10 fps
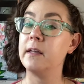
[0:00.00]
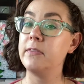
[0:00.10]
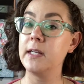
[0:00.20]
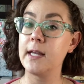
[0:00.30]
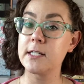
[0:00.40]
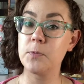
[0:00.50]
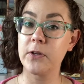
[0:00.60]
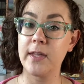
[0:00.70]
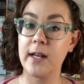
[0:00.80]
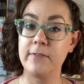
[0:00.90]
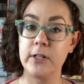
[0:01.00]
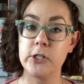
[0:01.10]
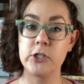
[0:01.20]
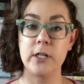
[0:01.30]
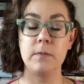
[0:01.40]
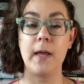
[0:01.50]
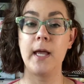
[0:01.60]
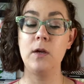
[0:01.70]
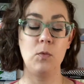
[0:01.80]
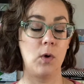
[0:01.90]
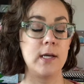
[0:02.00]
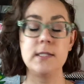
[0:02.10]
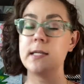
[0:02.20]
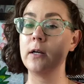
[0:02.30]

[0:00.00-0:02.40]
The next book that I finished in May was